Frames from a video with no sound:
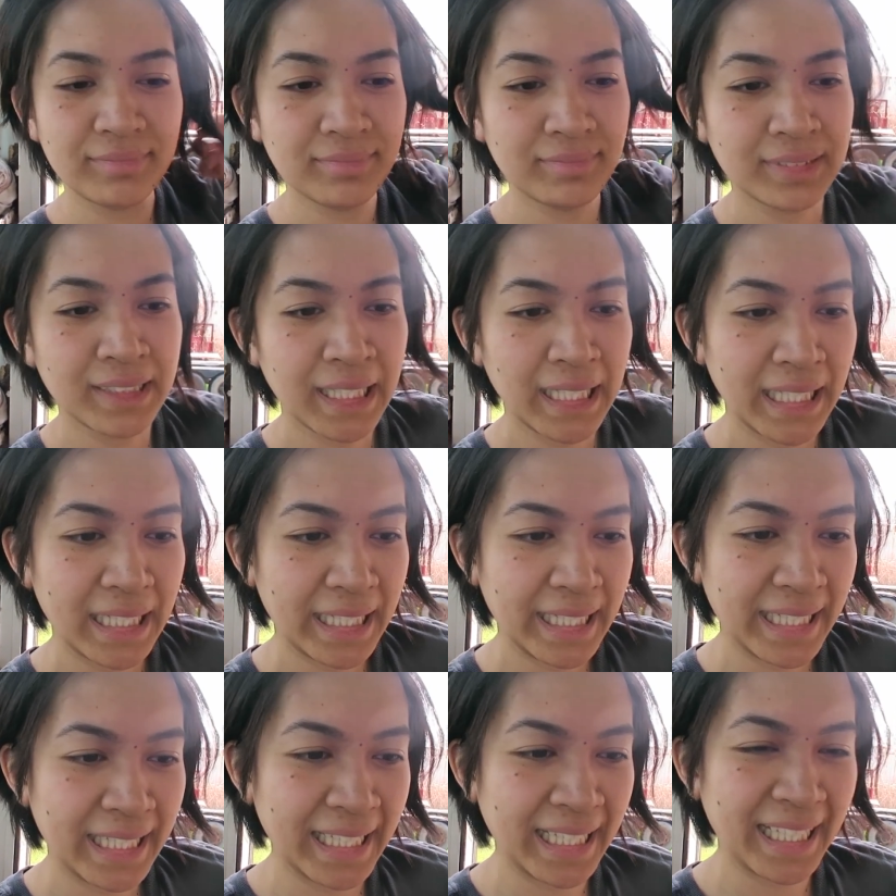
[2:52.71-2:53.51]

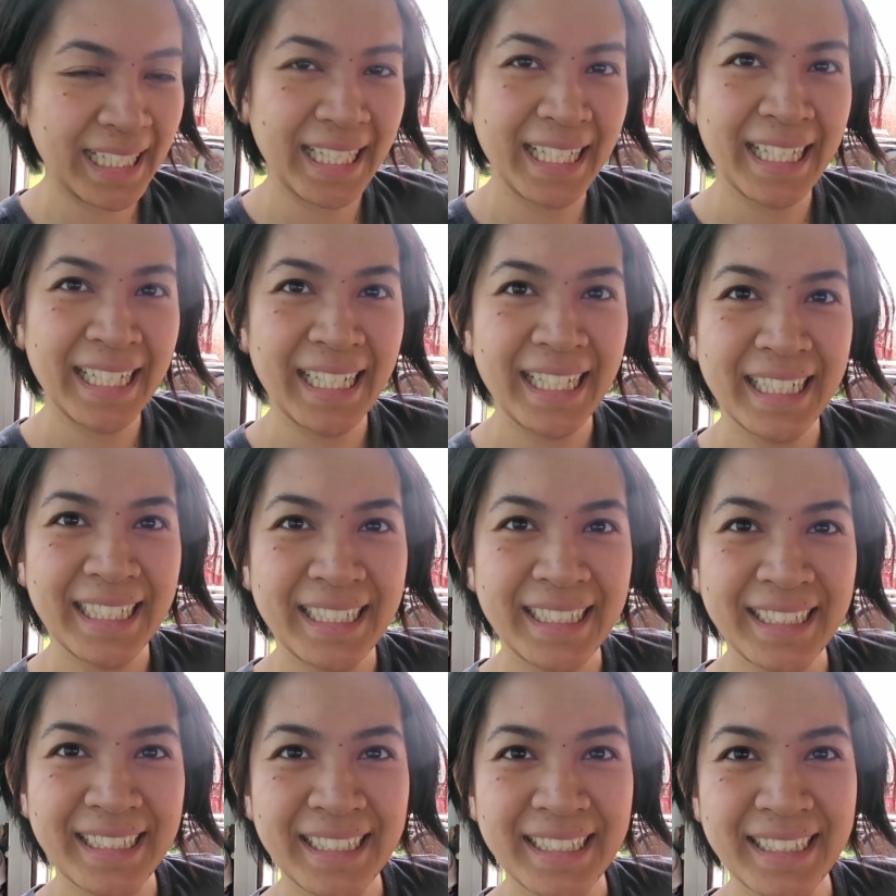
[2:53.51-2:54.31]

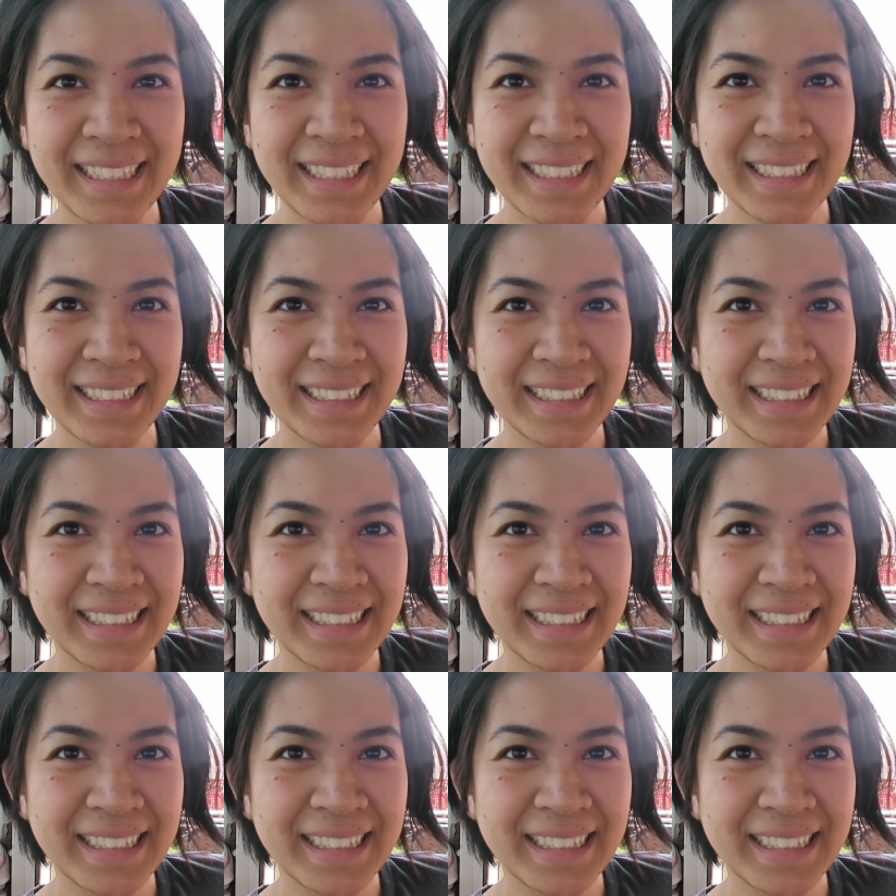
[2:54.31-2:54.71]
Nobody speaks.